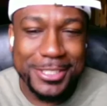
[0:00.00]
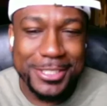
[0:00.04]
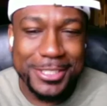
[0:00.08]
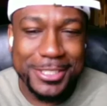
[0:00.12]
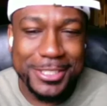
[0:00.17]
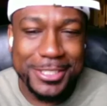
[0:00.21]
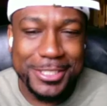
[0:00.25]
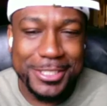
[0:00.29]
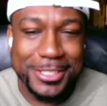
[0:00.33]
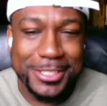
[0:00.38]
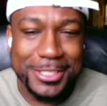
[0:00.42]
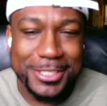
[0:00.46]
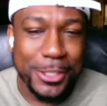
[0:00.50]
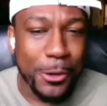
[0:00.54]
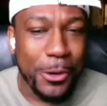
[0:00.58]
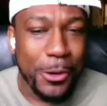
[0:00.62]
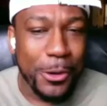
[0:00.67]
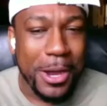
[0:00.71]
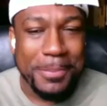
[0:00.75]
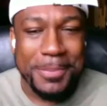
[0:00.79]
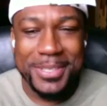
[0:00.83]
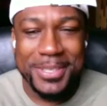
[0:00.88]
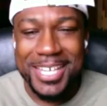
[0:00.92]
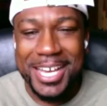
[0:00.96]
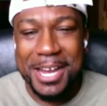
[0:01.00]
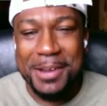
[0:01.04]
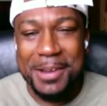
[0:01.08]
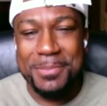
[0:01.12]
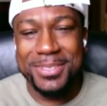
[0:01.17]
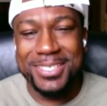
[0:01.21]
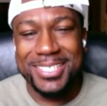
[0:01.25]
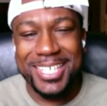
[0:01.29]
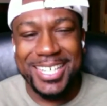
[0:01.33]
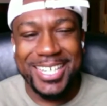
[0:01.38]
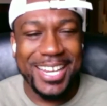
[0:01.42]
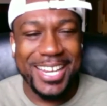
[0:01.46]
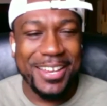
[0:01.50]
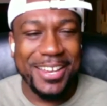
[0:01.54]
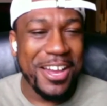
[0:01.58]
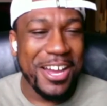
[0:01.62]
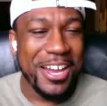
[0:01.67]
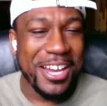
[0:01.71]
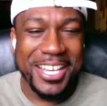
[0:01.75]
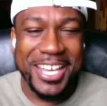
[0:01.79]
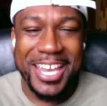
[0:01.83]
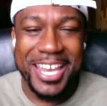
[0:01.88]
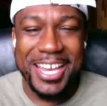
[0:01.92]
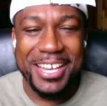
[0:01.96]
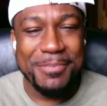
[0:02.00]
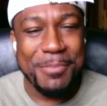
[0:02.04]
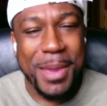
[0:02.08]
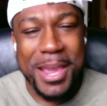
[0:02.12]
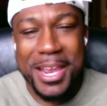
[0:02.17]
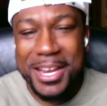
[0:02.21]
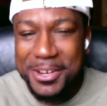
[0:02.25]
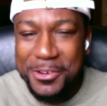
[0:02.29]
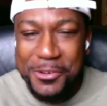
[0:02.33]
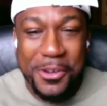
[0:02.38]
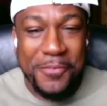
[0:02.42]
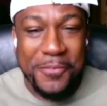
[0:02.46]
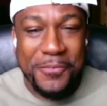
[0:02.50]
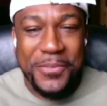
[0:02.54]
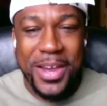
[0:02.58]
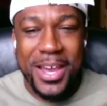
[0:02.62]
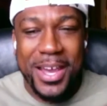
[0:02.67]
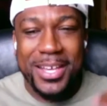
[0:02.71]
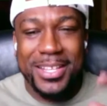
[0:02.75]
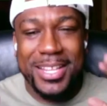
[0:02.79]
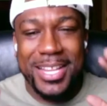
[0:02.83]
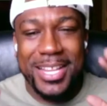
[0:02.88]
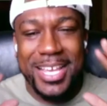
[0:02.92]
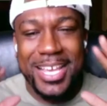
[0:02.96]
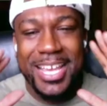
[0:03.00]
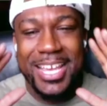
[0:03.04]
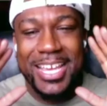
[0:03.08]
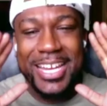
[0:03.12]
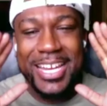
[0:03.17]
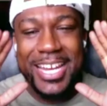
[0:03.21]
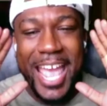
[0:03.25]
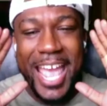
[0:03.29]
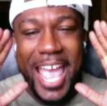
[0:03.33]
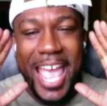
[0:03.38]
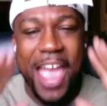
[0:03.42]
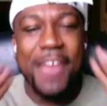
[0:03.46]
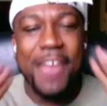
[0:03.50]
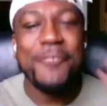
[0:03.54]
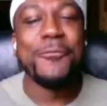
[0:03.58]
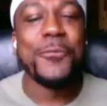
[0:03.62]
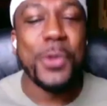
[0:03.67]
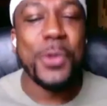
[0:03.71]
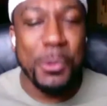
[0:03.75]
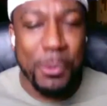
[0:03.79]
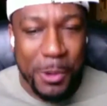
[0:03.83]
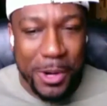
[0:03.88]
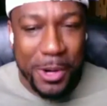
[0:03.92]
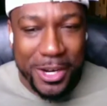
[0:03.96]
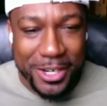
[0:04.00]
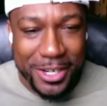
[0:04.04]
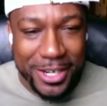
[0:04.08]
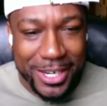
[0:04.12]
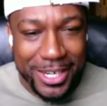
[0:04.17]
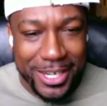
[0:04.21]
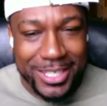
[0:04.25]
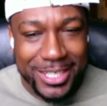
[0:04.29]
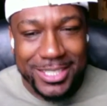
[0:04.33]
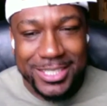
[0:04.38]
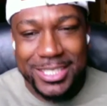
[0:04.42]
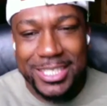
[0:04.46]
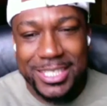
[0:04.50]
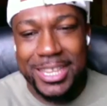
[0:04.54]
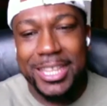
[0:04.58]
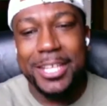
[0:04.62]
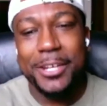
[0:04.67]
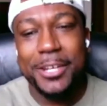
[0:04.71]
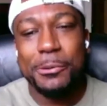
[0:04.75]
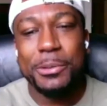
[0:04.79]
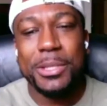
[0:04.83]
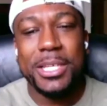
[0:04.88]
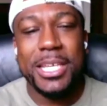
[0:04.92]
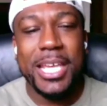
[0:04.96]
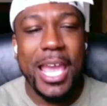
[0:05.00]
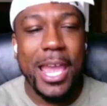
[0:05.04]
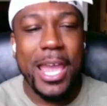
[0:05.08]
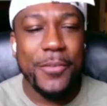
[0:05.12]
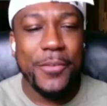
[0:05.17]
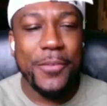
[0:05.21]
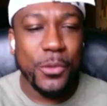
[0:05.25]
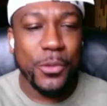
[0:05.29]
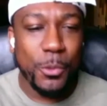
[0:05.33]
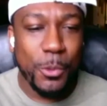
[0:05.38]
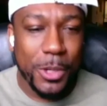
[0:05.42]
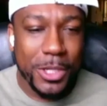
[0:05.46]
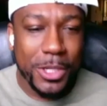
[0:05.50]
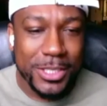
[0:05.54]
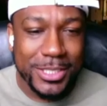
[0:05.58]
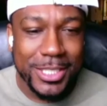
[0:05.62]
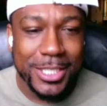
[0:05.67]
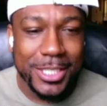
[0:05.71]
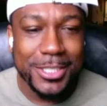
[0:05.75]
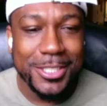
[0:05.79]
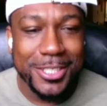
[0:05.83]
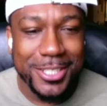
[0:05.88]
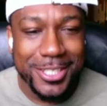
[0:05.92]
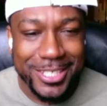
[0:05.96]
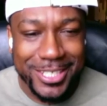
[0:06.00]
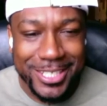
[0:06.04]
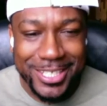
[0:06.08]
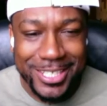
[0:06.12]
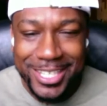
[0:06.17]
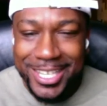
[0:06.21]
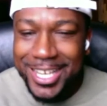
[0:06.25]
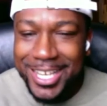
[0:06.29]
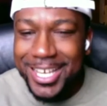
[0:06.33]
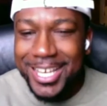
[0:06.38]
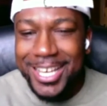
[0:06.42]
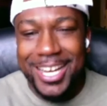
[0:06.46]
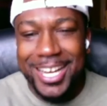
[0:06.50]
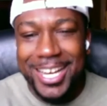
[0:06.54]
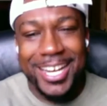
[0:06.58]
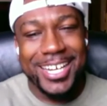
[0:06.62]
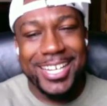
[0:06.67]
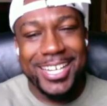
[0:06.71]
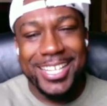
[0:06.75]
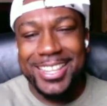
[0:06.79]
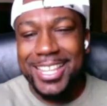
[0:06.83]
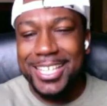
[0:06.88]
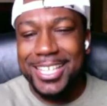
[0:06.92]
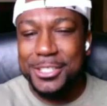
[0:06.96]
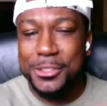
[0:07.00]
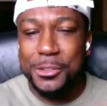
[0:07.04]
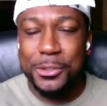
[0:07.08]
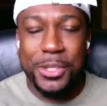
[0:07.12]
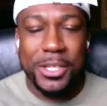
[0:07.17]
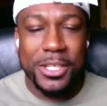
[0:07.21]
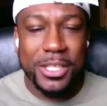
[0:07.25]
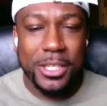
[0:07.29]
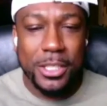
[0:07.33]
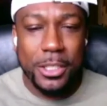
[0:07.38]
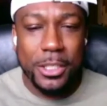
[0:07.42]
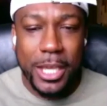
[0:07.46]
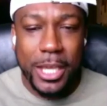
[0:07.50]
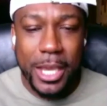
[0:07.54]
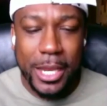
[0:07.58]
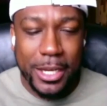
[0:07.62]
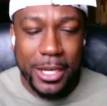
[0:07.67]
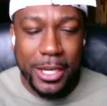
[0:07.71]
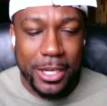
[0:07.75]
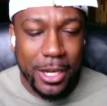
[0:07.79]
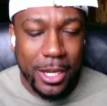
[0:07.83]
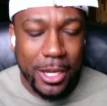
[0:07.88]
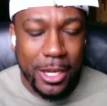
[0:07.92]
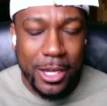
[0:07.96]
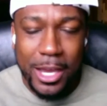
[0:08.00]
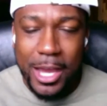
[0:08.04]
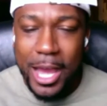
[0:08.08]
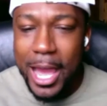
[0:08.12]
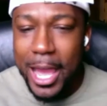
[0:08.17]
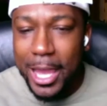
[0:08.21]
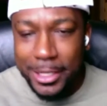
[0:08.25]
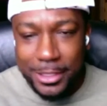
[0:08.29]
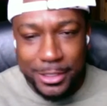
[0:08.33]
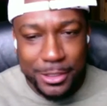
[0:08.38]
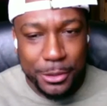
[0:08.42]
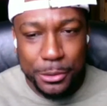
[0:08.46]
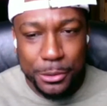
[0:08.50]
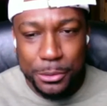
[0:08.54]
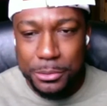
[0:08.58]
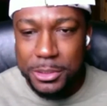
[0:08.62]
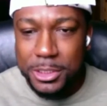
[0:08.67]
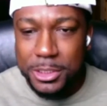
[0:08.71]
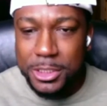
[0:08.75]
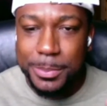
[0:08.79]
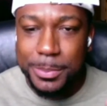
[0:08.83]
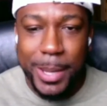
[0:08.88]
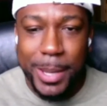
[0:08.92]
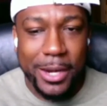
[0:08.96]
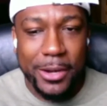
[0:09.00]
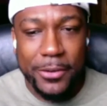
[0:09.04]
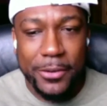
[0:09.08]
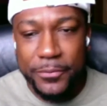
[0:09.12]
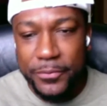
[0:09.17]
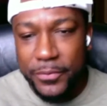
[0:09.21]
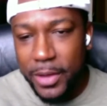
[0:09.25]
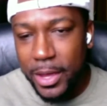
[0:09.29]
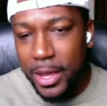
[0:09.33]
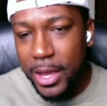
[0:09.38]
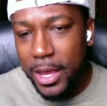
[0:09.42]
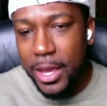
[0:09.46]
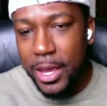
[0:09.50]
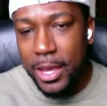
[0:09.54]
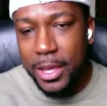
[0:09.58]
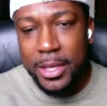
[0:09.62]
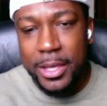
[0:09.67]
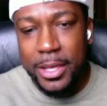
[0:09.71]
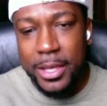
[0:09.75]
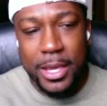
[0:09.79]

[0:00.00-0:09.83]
So I'm gonna say that again, man. You can find it everywhere. It is literally everywhere digitally that you can look at it. iTunes, Spotify,